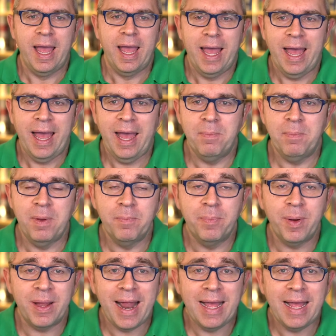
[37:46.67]

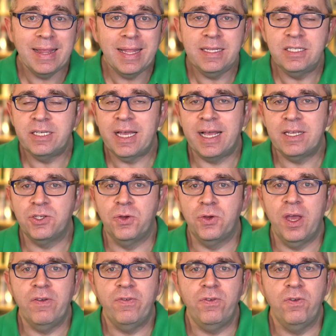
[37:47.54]
But I'd like to ask you
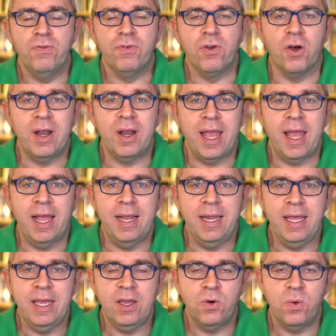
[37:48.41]
if you've got
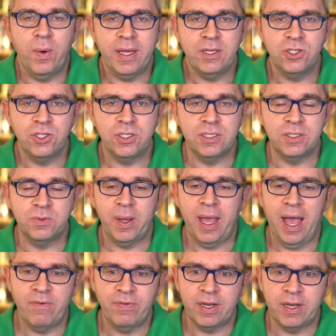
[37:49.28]
any questions. We
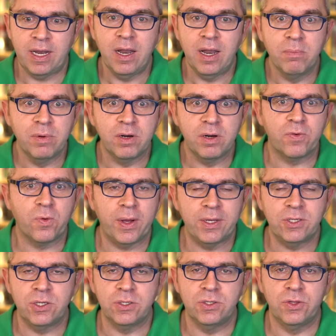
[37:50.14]
have had a number of
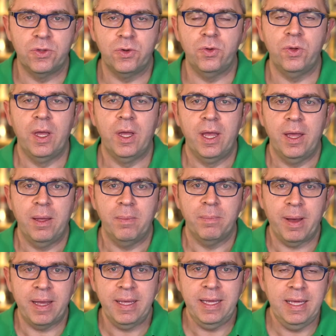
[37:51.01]
questions through
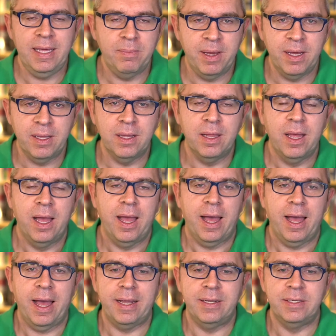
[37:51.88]
by email
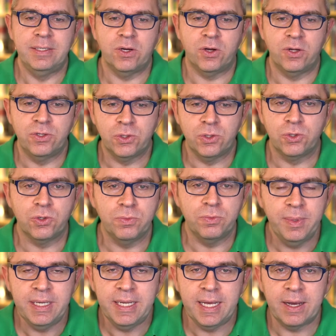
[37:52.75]
and on social
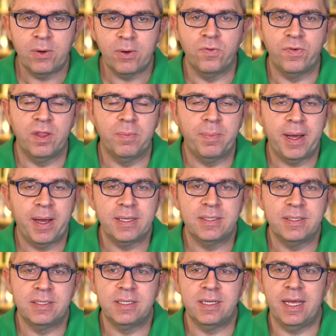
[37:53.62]
media over the
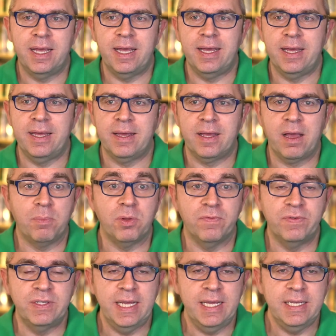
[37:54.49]
past couple
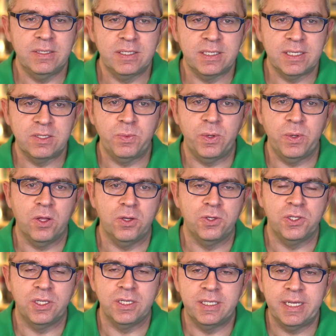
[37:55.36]
of days since we
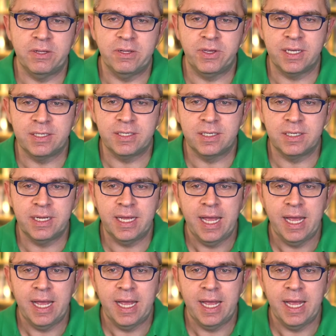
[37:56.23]
launched the sale yesterday.